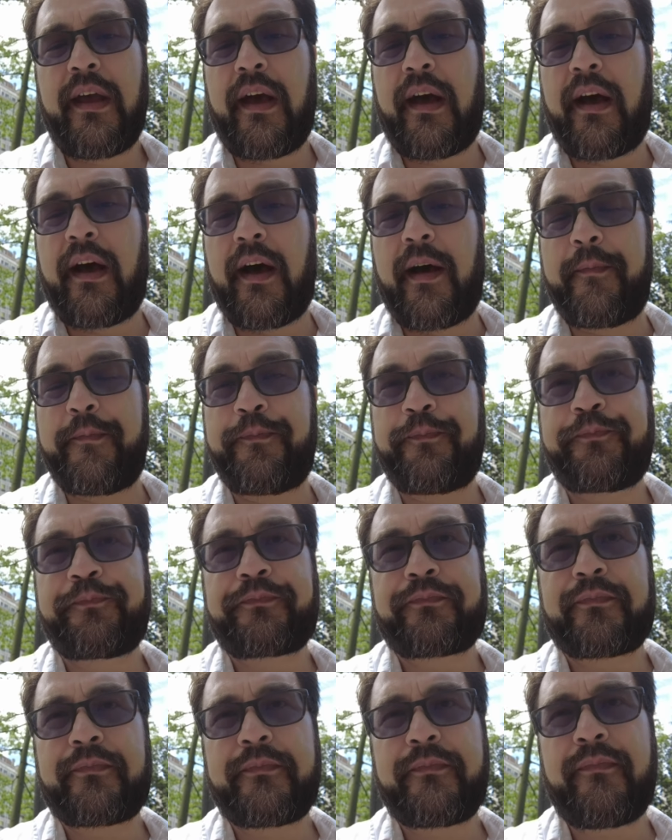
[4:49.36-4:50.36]
Um,
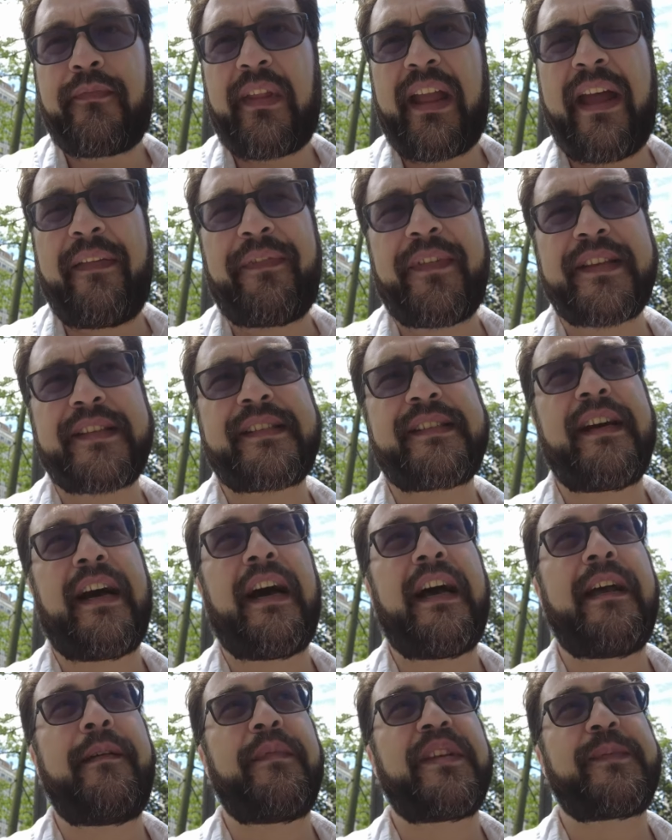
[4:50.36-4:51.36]
At this
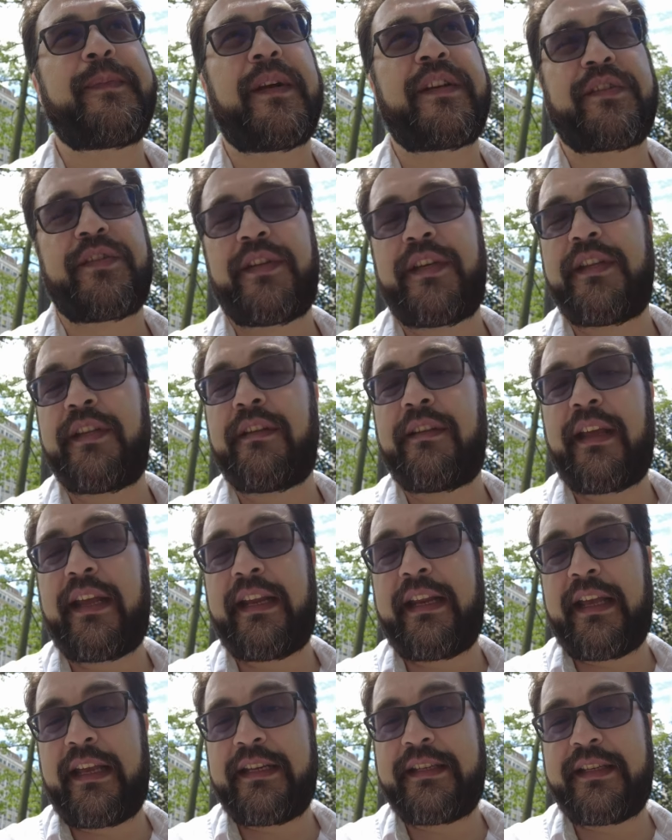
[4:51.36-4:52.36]
time, especially in the
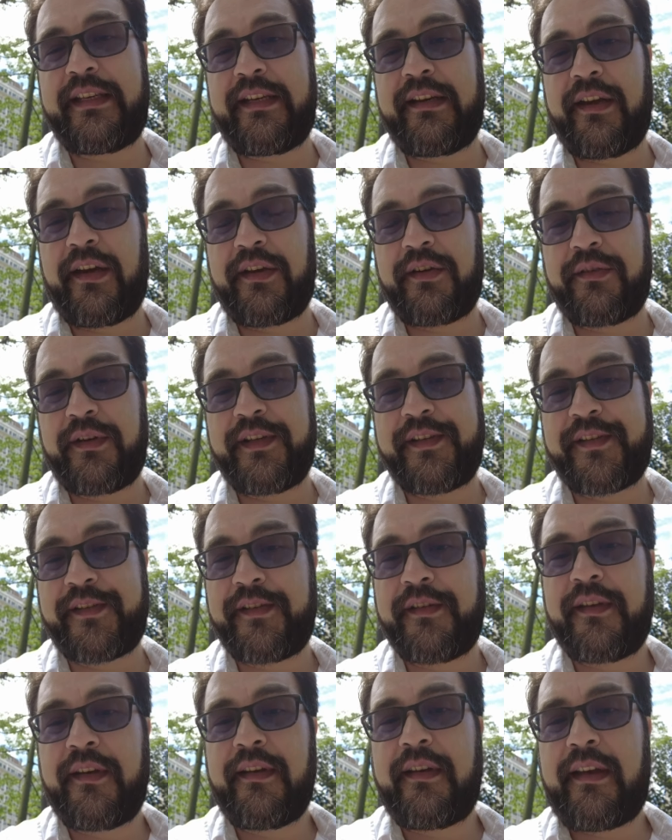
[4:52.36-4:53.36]
late eighteen hundreds
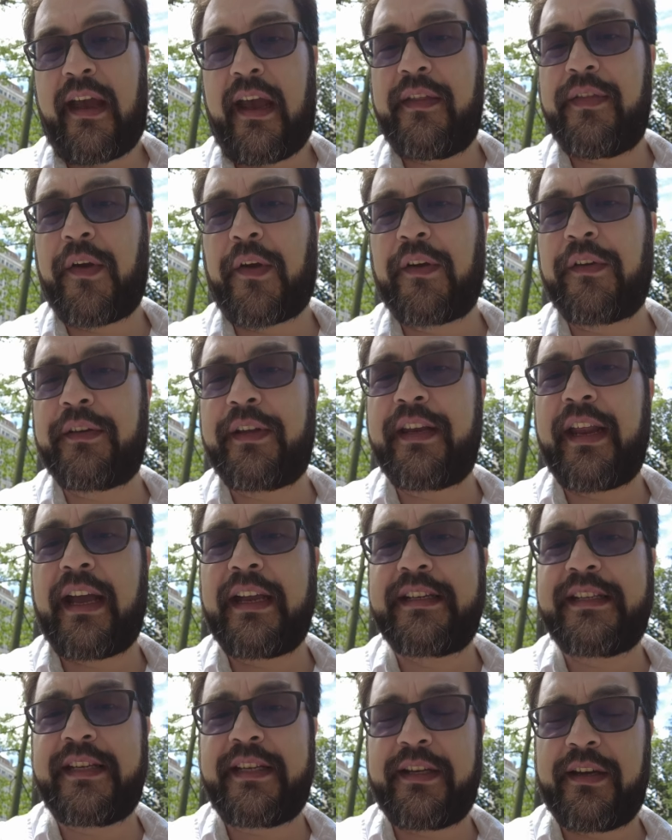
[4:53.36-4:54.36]
and the early
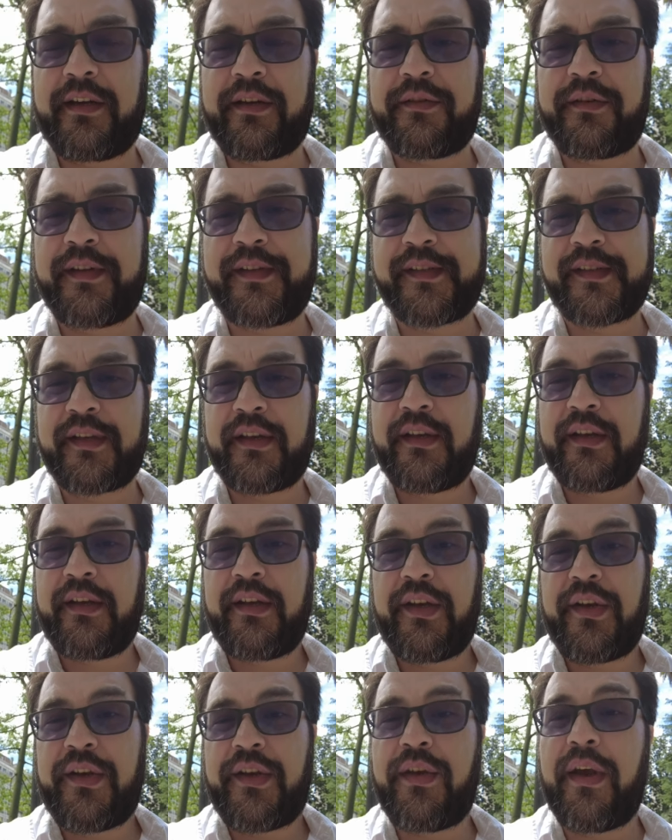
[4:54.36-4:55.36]
nineteen hundreds,
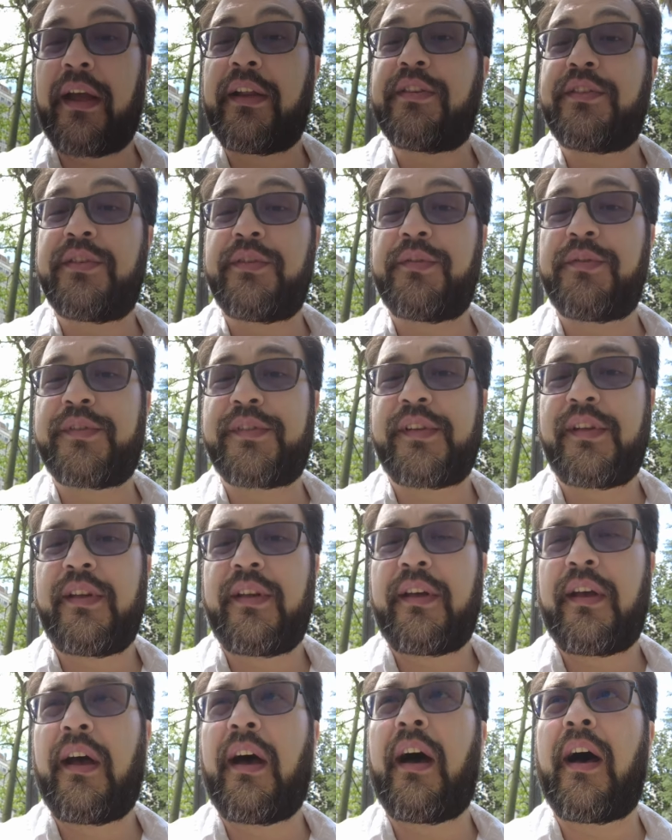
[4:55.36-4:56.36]
you had Jews
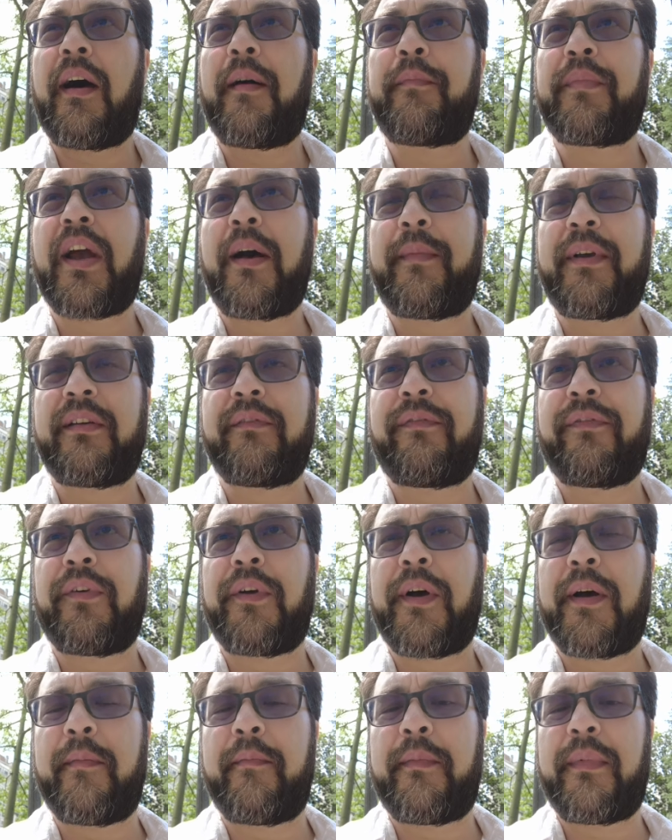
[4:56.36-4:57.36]
um, coming
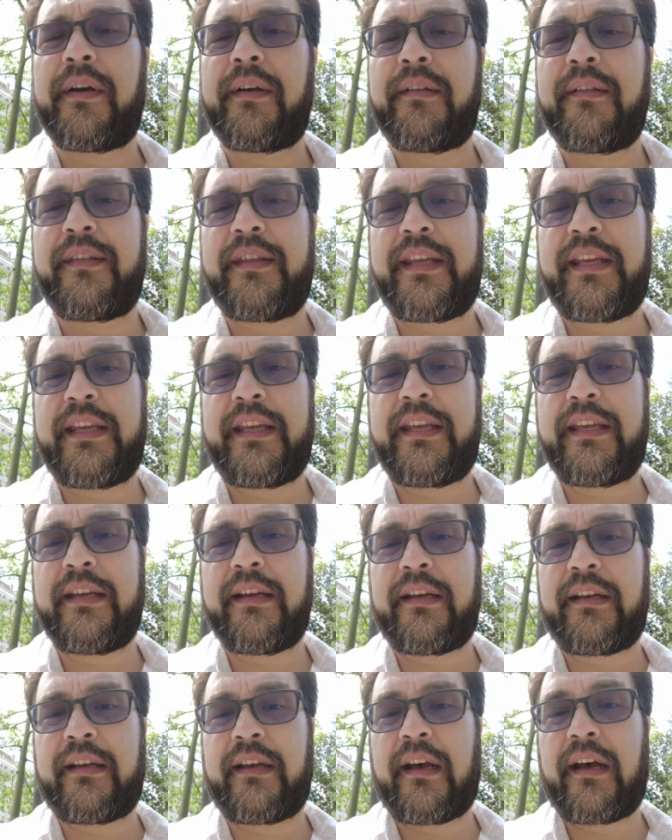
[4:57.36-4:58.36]
from the
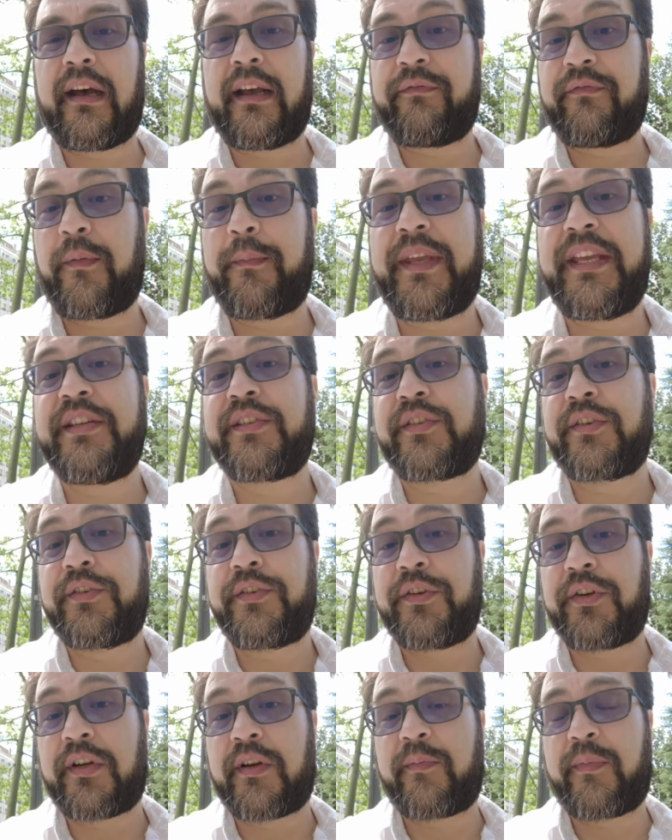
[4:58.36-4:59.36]
uh, from Eastern
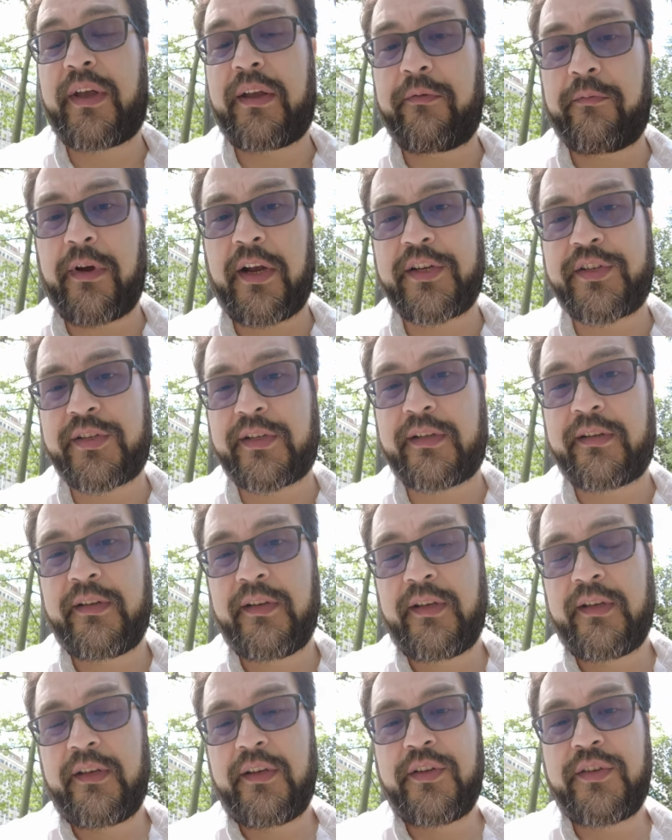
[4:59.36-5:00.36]
Europe and Russia,
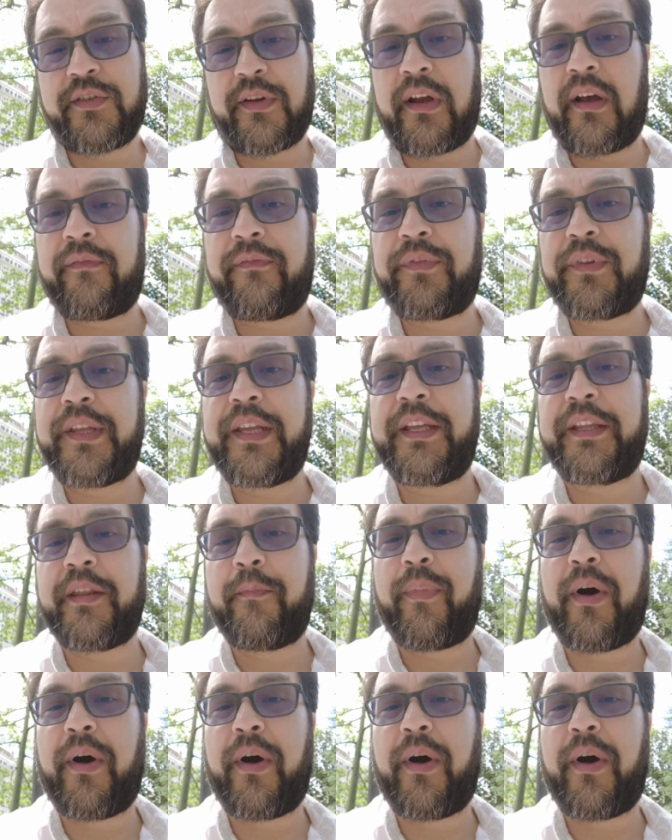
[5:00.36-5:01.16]
try, fleeing the